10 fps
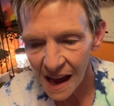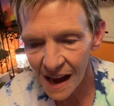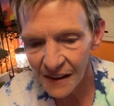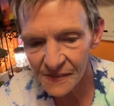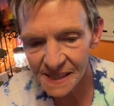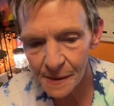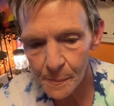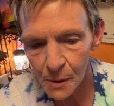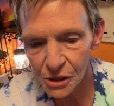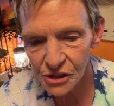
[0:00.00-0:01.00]
of
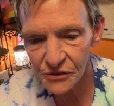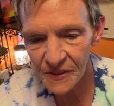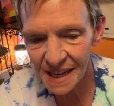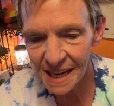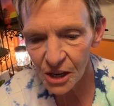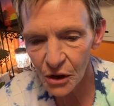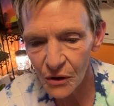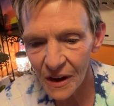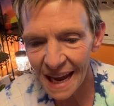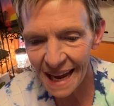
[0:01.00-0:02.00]
submerged
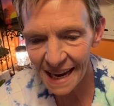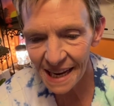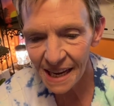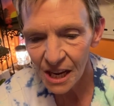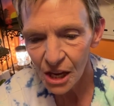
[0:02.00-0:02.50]
vehicle a